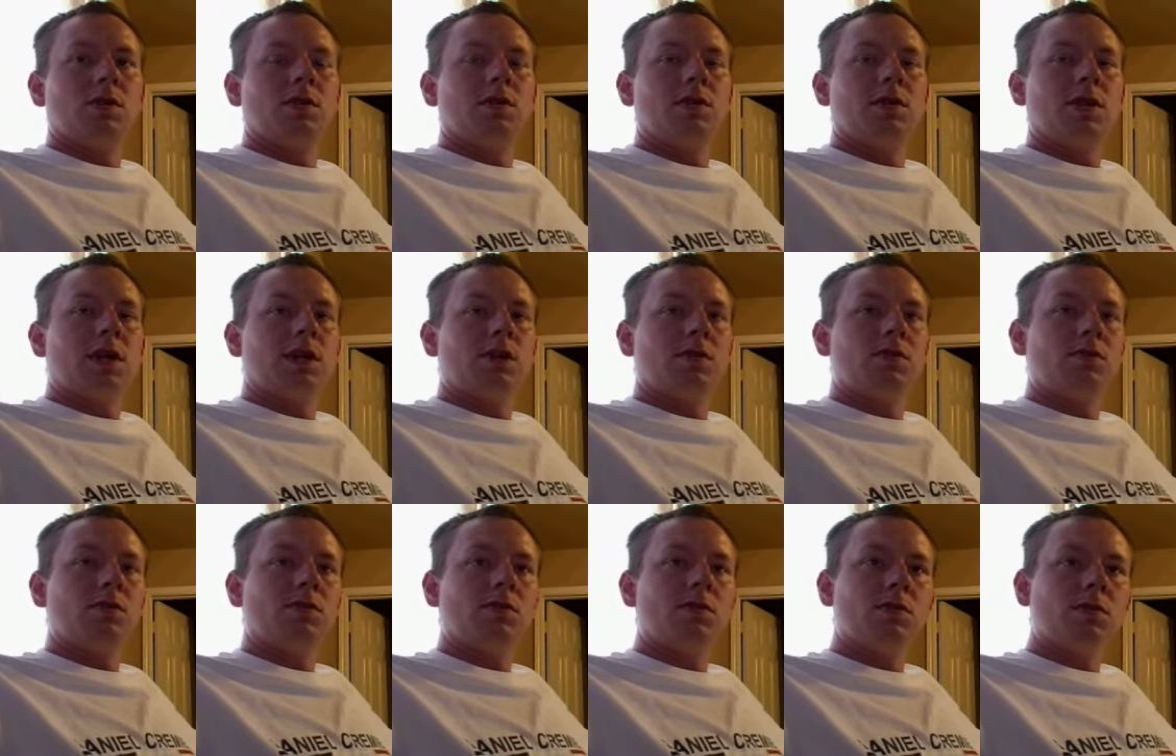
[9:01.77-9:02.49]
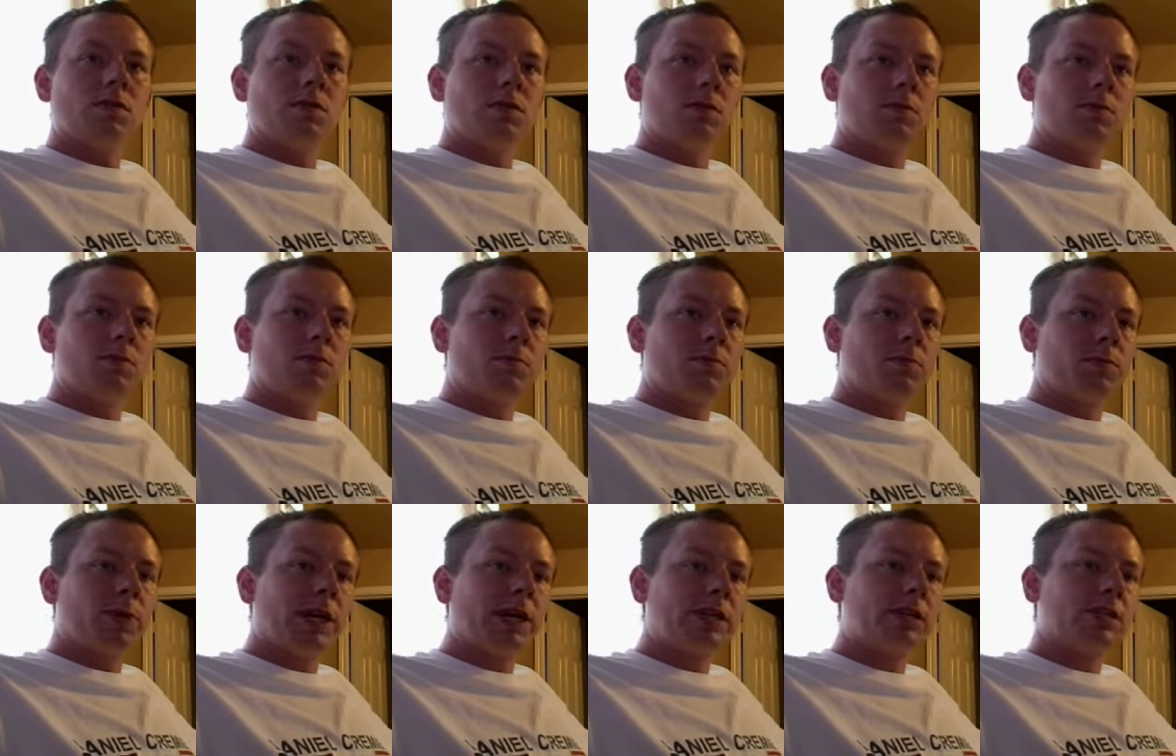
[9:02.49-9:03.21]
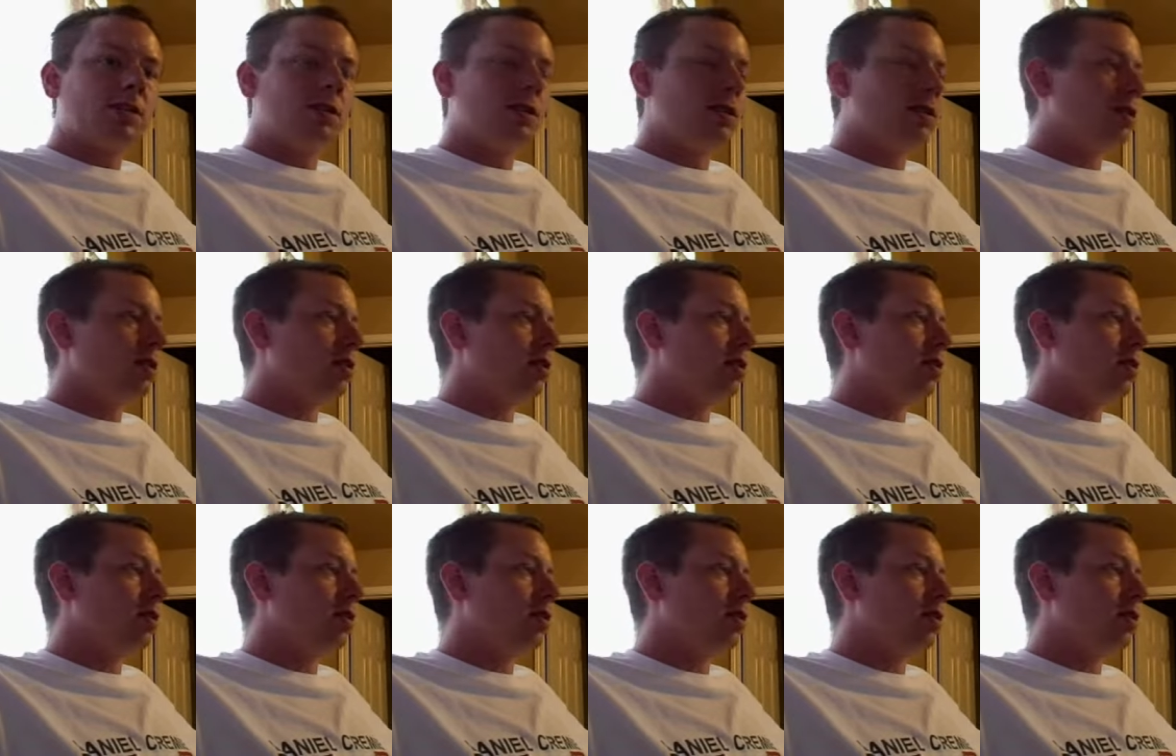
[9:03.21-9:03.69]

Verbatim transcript: They are practically